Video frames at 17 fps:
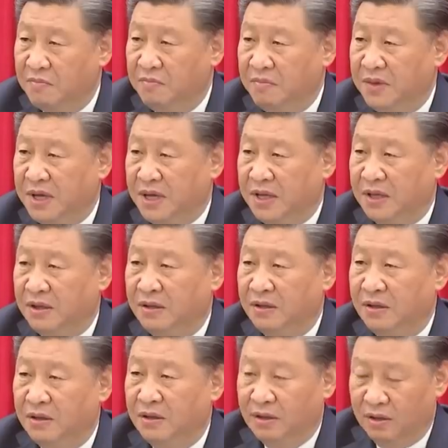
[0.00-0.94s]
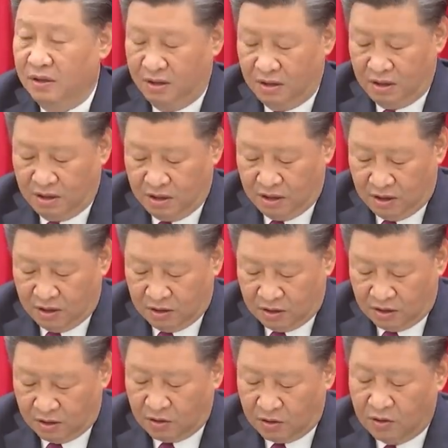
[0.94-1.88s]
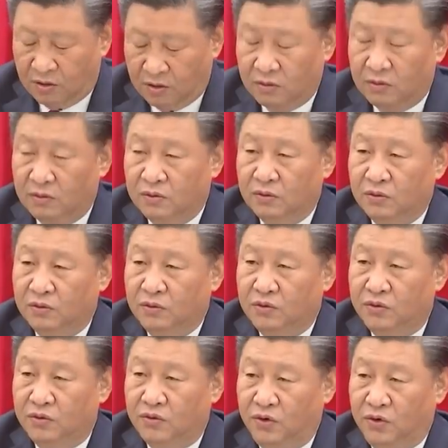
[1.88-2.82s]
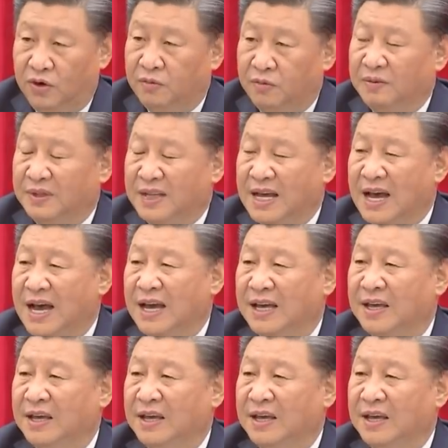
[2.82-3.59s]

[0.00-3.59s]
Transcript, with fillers: Xi Jinping used some strong words to voice his